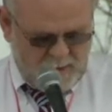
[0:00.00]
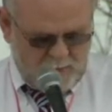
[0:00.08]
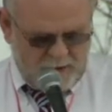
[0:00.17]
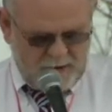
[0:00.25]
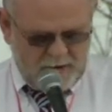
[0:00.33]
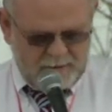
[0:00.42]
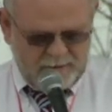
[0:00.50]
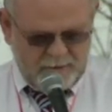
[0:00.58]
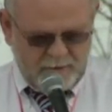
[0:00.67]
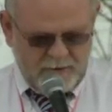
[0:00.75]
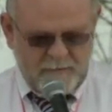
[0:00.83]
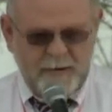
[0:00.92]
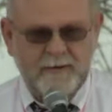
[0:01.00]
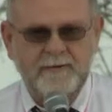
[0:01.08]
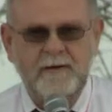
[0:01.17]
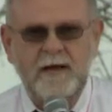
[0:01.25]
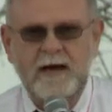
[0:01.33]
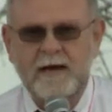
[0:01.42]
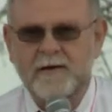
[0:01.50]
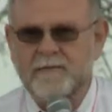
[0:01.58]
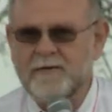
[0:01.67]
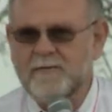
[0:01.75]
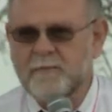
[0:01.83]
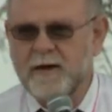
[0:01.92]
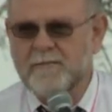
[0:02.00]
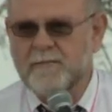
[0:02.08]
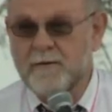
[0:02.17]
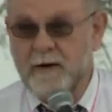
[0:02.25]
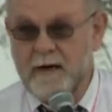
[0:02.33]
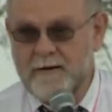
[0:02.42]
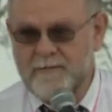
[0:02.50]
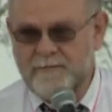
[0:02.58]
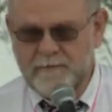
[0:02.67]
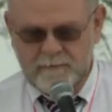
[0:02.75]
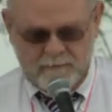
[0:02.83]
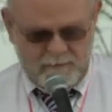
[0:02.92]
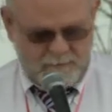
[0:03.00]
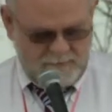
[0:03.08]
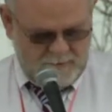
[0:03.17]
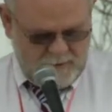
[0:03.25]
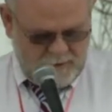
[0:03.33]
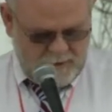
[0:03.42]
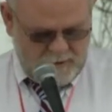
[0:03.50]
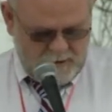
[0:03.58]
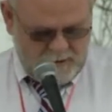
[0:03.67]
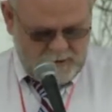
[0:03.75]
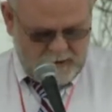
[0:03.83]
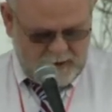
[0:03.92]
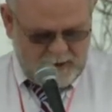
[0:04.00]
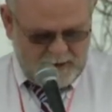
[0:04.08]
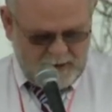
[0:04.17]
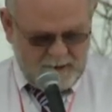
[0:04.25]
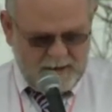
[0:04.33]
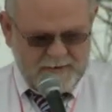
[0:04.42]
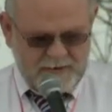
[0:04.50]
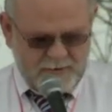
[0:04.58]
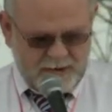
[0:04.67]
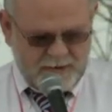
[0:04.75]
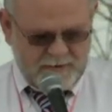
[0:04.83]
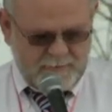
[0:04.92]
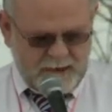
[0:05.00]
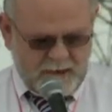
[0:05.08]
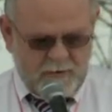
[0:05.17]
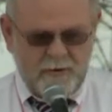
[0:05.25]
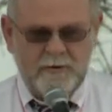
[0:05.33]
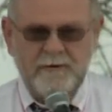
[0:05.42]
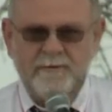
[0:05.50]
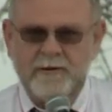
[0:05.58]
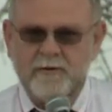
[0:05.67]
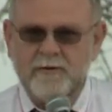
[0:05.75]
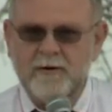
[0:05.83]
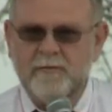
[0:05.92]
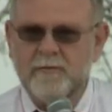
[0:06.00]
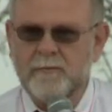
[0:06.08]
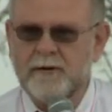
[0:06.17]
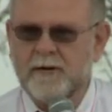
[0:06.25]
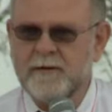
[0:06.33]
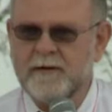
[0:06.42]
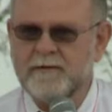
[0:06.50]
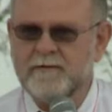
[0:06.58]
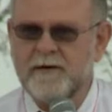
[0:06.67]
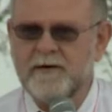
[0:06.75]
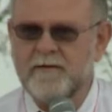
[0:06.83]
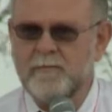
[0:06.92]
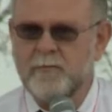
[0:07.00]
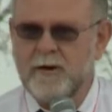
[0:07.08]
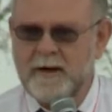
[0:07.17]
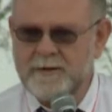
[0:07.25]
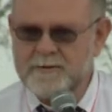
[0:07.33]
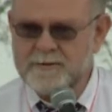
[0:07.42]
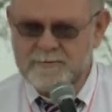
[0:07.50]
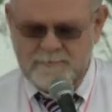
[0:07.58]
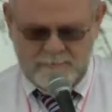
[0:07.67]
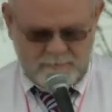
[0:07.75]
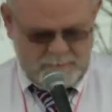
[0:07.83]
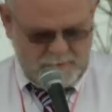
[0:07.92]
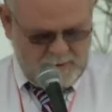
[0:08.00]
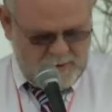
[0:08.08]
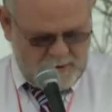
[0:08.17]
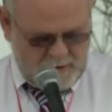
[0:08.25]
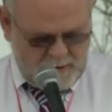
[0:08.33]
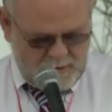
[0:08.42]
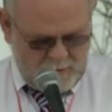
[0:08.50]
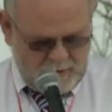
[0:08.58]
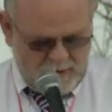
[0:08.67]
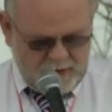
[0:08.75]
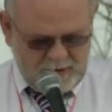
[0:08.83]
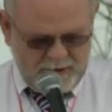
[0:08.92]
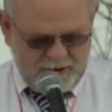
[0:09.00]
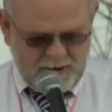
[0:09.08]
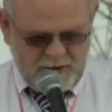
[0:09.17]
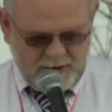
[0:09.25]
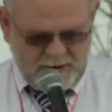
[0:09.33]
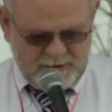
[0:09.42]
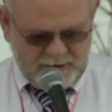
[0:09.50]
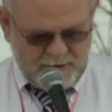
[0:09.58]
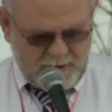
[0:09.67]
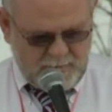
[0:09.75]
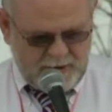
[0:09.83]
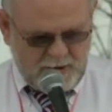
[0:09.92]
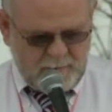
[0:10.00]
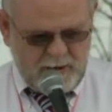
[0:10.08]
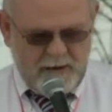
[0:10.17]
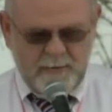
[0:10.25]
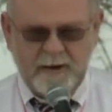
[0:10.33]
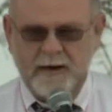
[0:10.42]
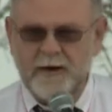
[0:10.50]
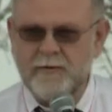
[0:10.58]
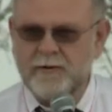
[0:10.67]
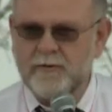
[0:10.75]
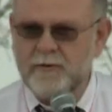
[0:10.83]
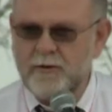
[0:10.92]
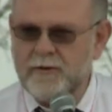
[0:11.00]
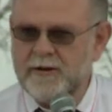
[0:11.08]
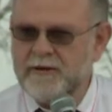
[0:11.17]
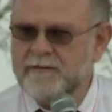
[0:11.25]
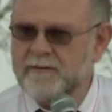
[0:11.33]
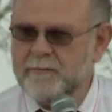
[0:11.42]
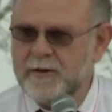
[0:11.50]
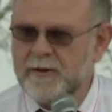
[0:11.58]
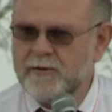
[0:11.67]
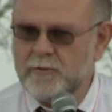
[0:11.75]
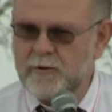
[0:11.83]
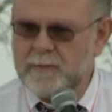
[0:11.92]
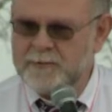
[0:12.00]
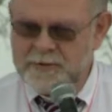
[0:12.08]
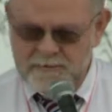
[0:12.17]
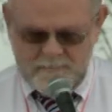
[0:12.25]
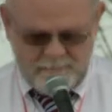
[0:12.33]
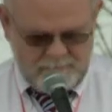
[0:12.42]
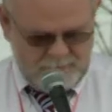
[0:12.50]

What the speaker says: We are concerned about the lack of respect for life and a concentration of power in the federal government and the executive branch. We likely share a concern about Obamacare and cronyism and corruption.